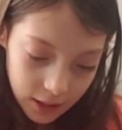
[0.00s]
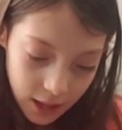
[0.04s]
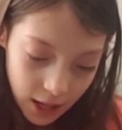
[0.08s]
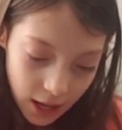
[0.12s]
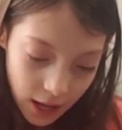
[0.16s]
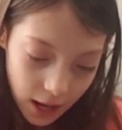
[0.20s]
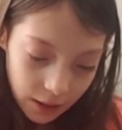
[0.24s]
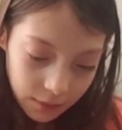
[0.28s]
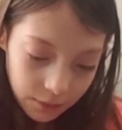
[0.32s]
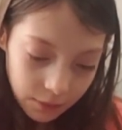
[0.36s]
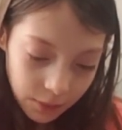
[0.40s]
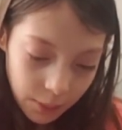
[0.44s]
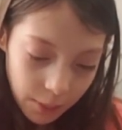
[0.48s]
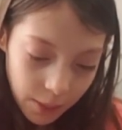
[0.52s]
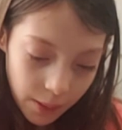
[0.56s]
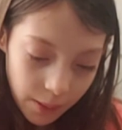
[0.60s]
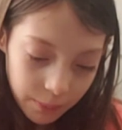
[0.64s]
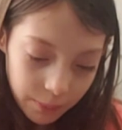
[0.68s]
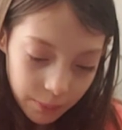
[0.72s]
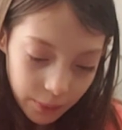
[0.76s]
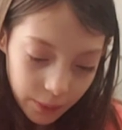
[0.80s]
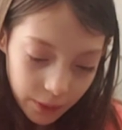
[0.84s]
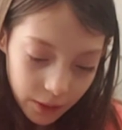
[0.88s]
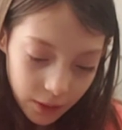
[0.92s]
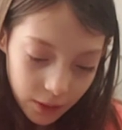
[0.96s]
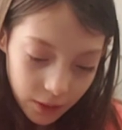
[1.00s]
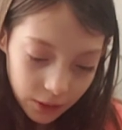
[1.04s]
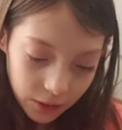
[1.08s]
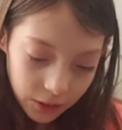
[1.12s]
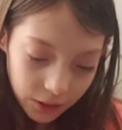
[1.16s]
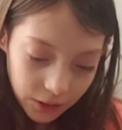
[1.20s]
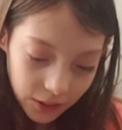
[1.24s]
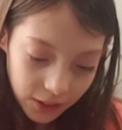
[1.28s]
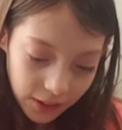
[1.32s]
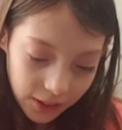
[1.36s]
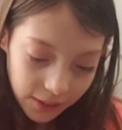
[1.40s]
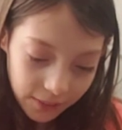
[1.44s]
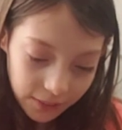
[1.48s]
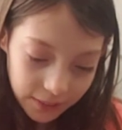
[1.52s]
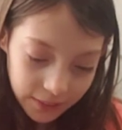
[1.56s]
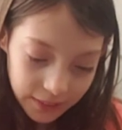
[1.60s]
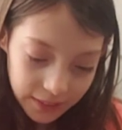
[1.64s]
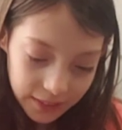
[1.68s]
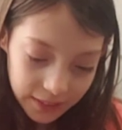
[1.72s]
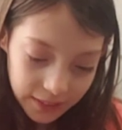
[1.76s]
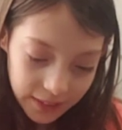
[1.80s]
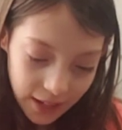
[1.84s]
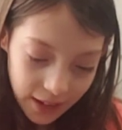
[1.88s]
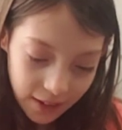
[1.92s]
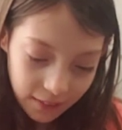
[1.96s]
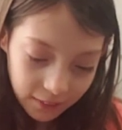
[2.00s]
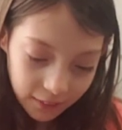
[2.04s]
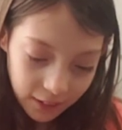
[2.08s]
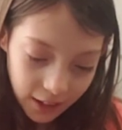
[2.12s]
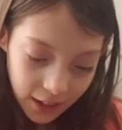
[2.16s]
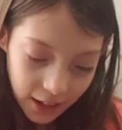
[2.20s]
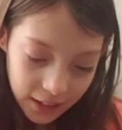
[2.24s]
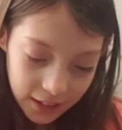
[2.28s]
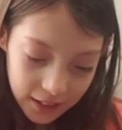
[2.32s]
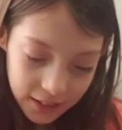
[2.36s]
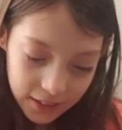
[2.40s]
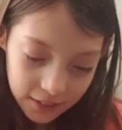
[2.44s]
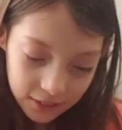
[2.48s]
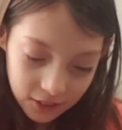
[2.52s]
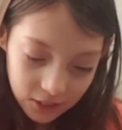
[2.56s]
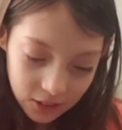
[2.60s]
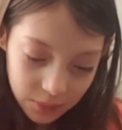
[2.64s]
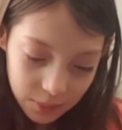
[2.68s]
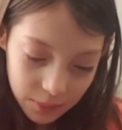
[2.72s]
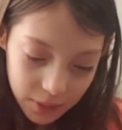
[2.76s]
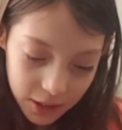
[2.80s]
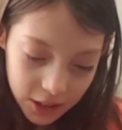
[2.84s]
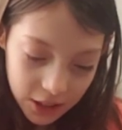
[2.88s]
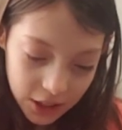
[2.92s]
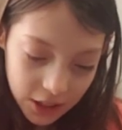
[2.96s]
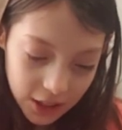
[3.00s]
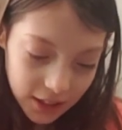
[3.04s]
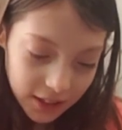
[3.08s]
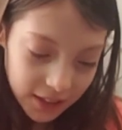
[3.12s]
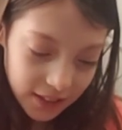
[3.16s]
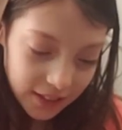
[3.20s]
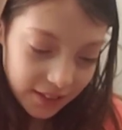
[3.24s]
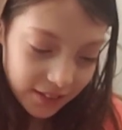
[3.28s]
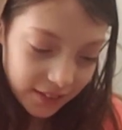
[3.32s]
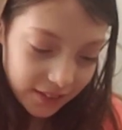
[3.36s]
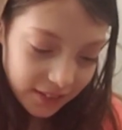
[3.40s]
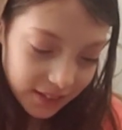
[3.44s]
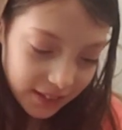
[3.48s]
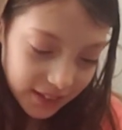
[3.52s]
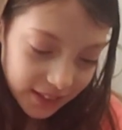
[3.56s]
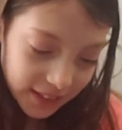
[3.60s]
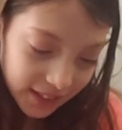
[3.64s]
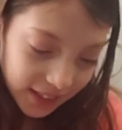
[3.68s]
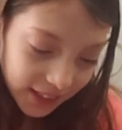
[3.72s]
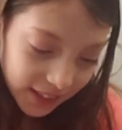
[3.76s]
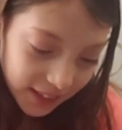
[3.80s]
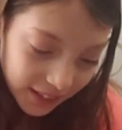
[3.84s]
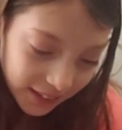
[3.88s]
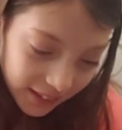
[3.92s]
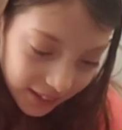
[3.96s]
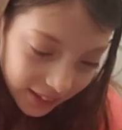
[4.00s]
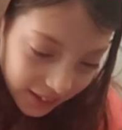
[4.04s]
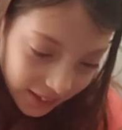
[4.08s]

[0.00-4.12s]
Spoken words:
And remember, I'll show you once it's outlined so it's much easier to see.